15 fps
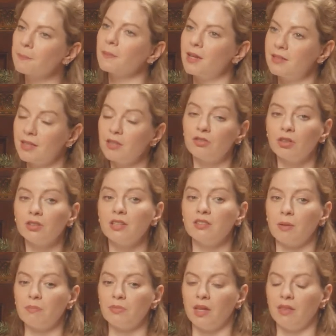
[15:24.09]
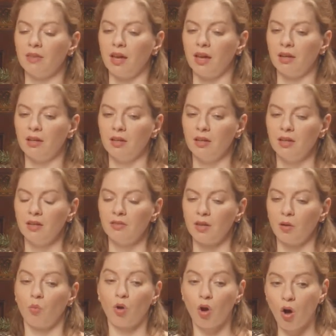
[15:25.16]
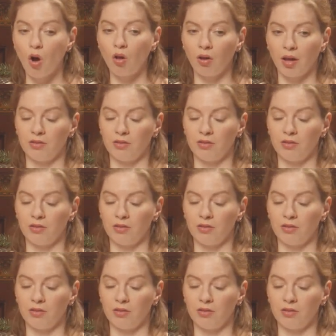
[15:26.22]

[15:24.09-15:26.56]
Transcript: Because that's certainly something that we're all